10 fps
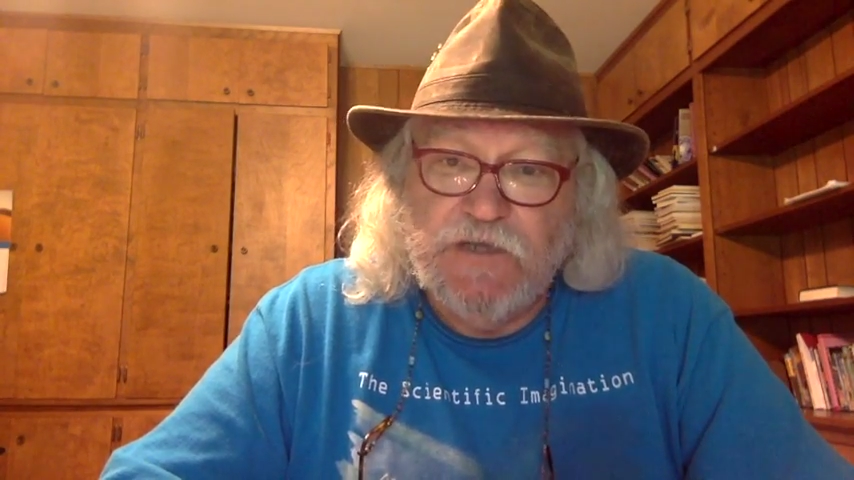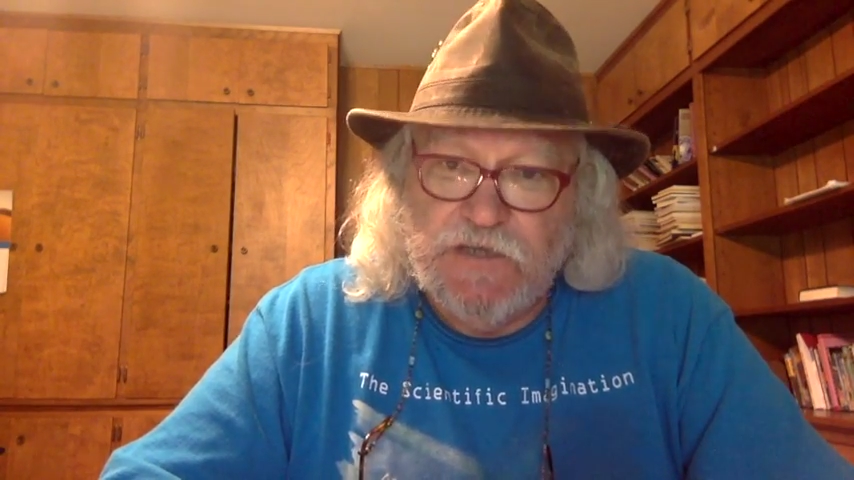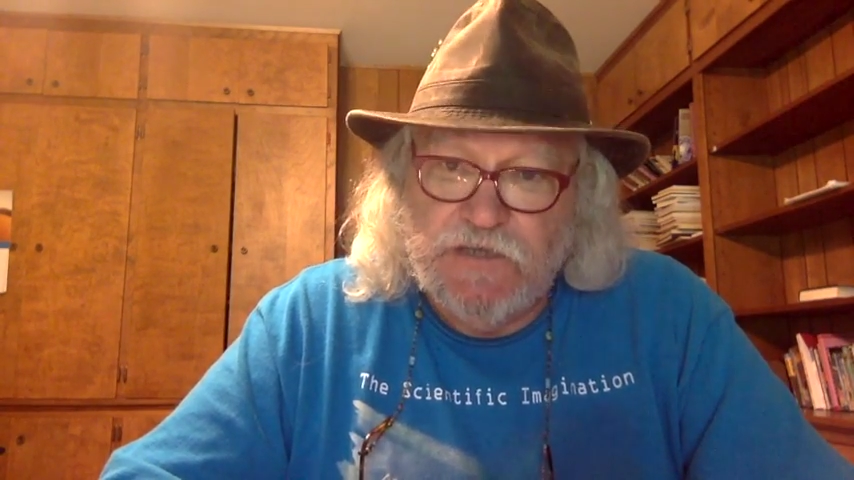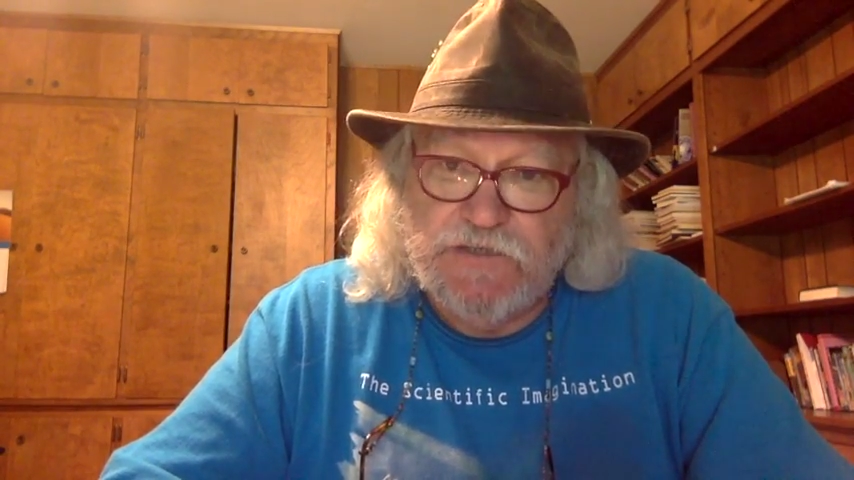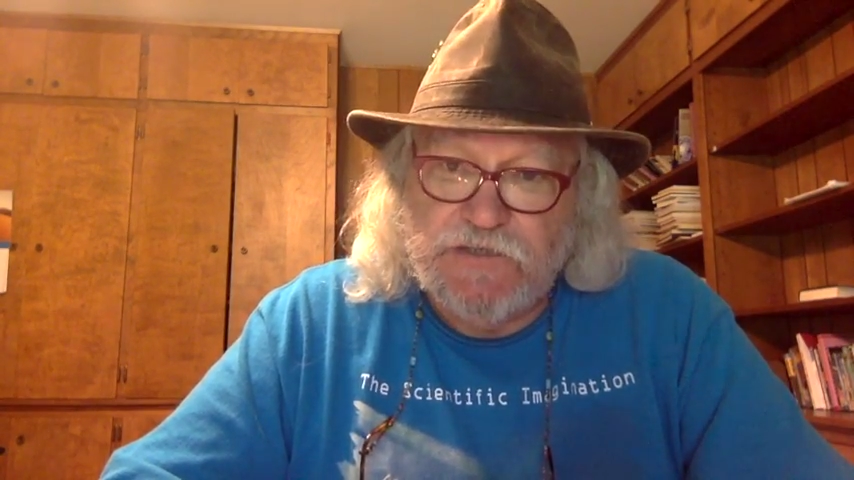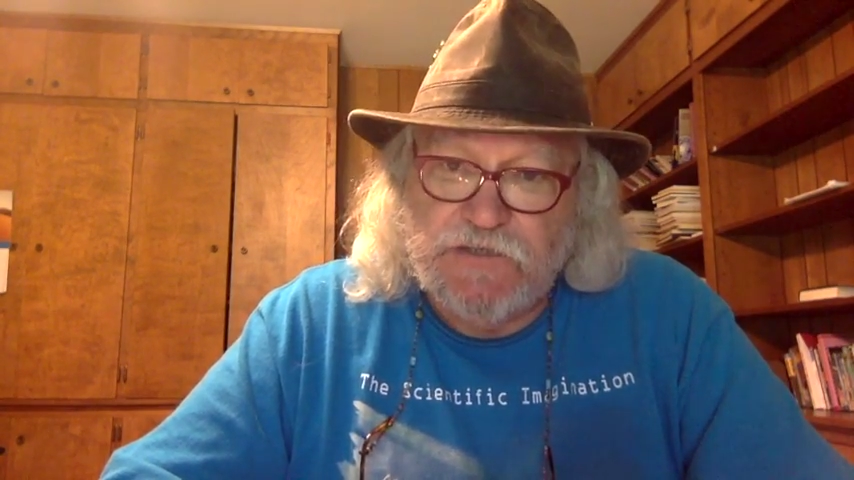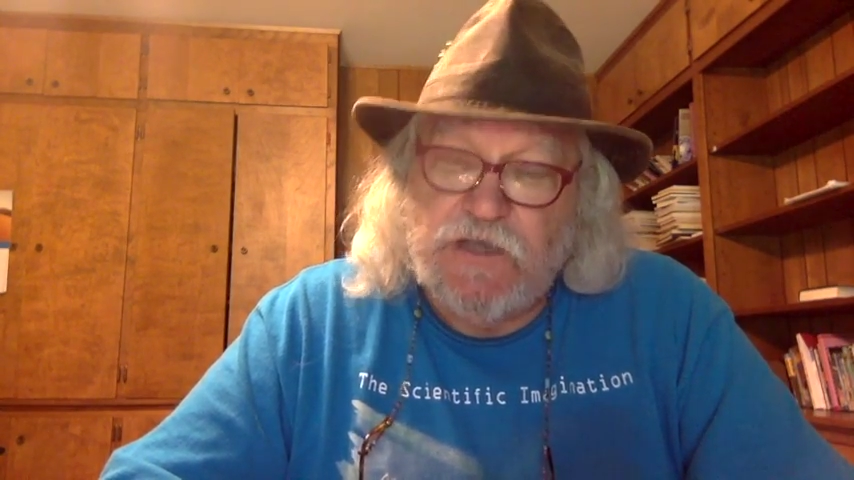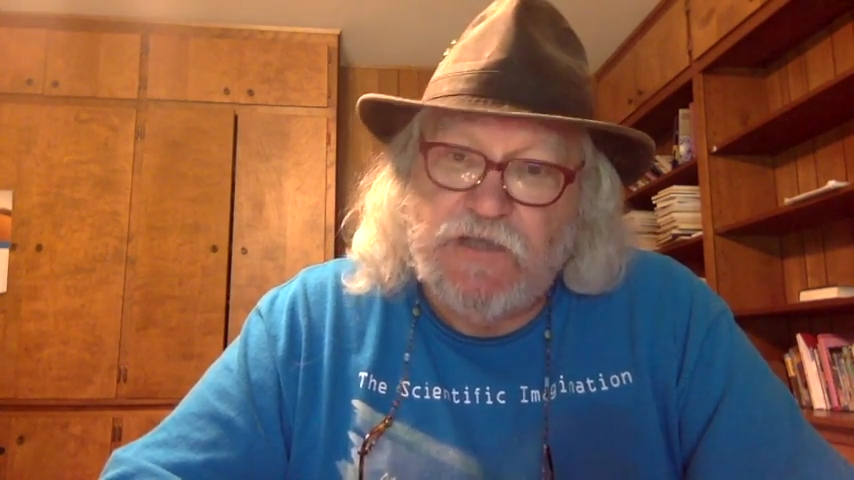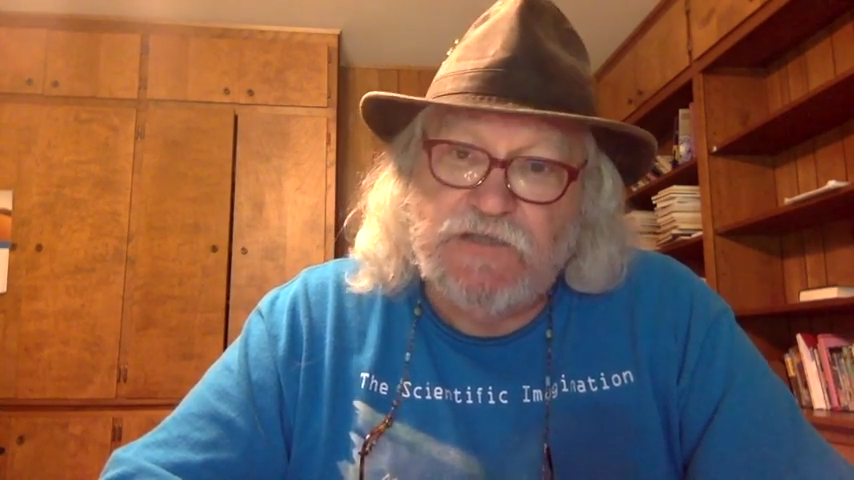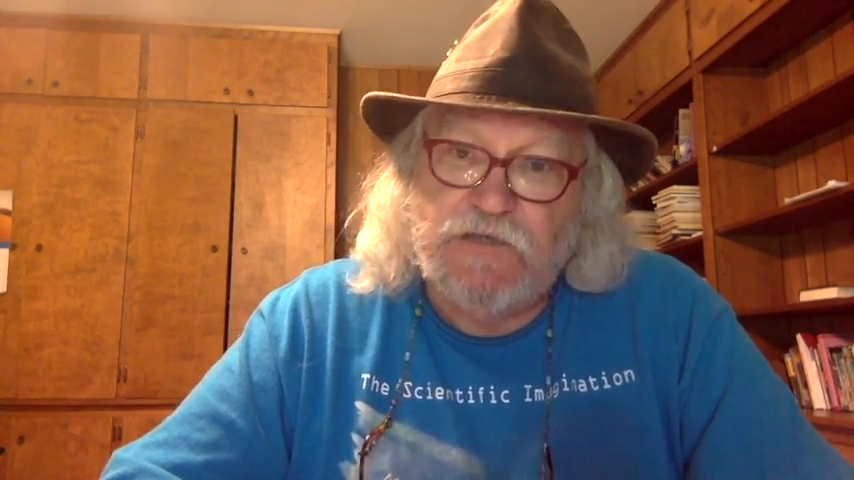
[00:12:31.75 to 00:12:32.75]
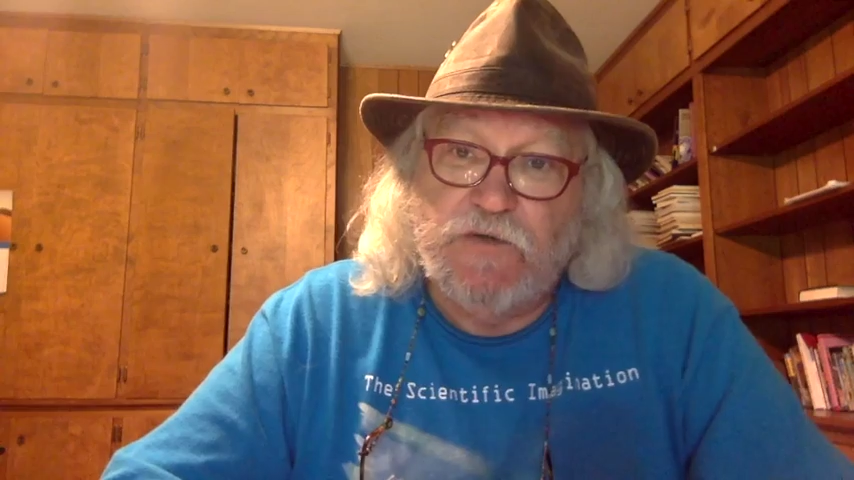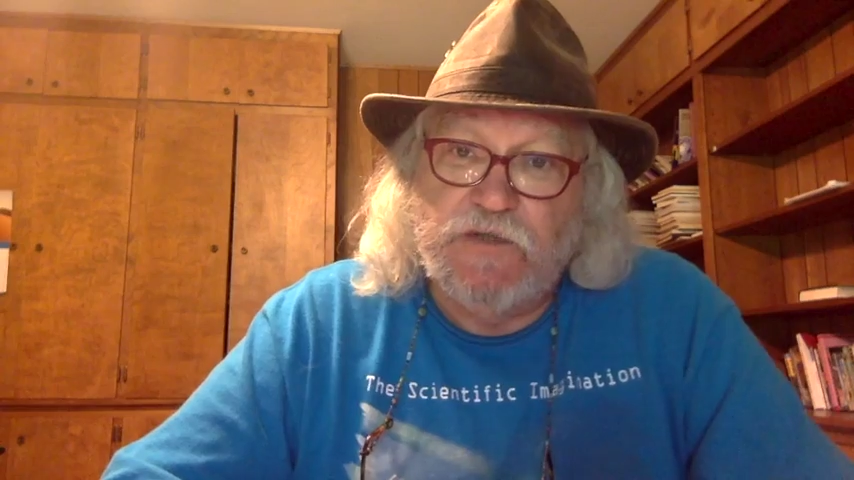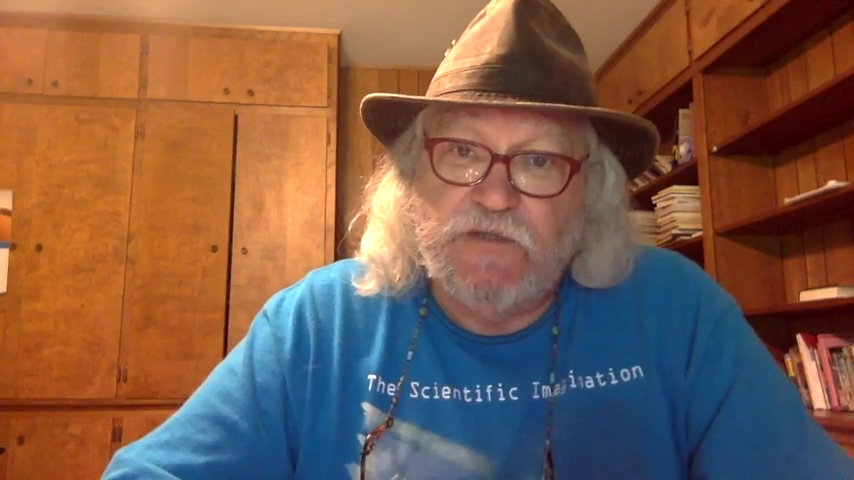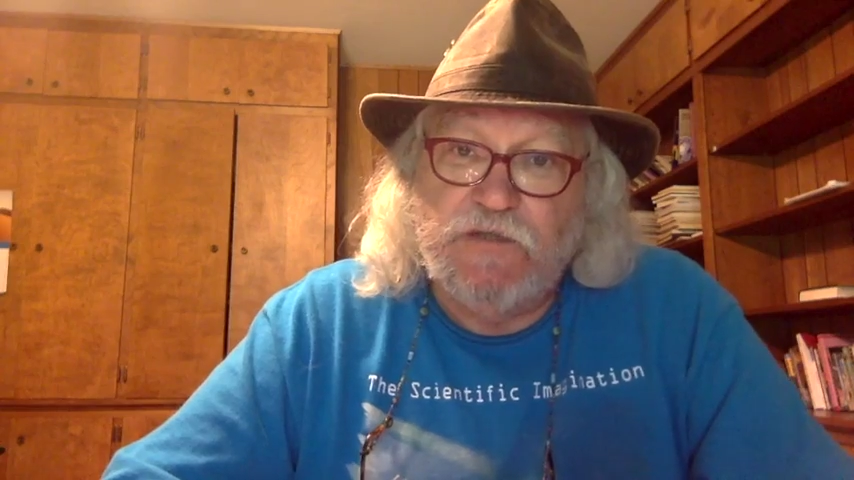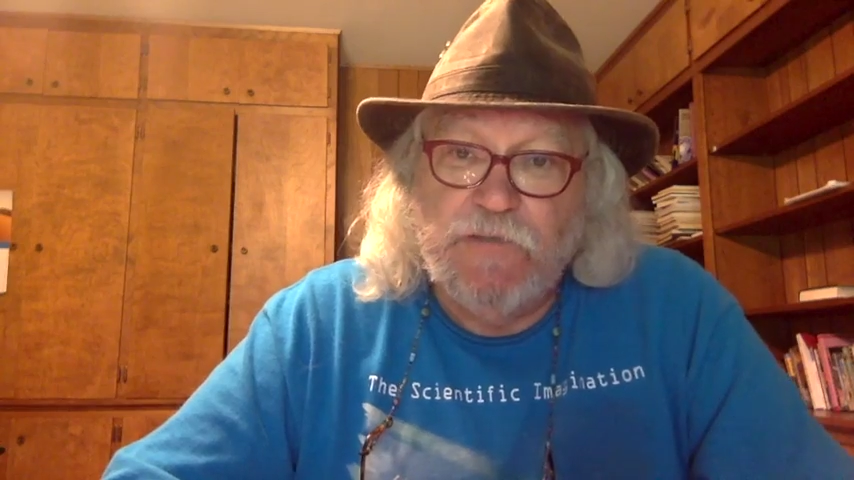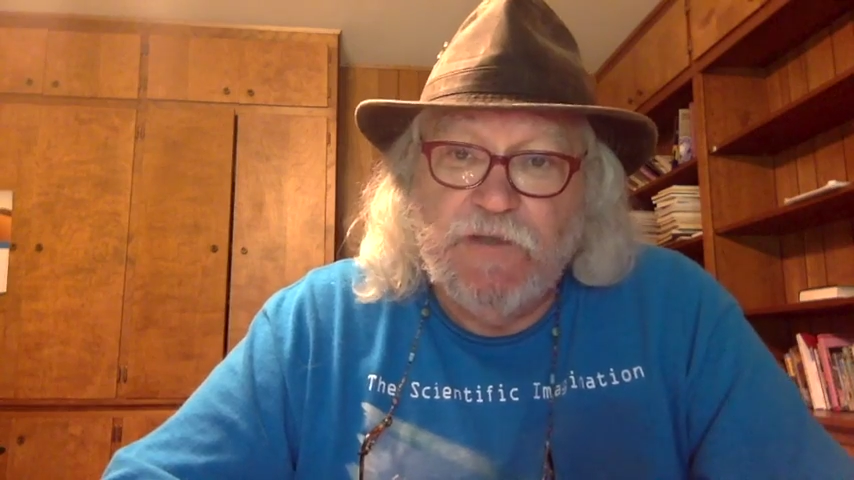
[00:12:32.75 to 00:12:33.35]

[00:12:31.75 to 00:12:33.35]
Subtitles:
is consequently